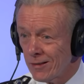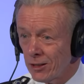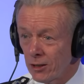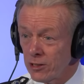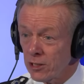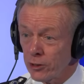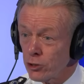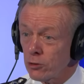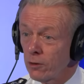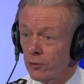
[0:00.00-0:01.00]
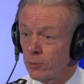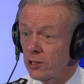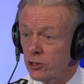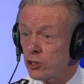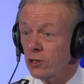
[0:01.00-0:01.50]
You know, it's like us going from
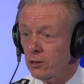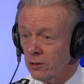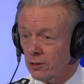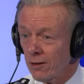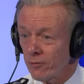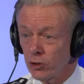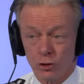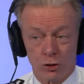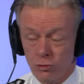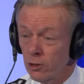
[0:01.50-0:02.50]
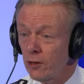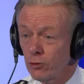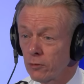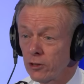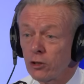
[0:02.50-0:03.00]
here to Scotland. You just drive
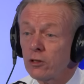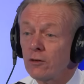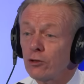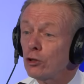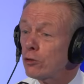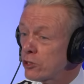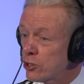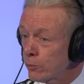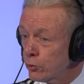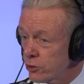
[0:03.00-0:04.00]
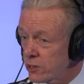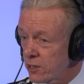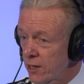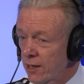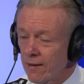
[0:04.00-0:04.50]
over it, you don't even notice the borders
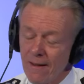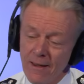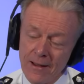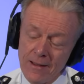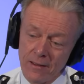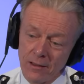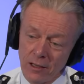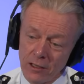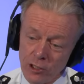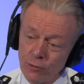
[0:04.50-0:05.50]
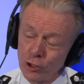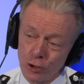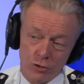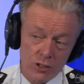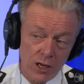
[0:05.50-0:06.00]
there. And different
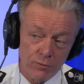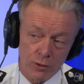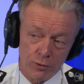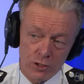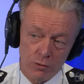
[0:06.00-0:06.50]
countries have different.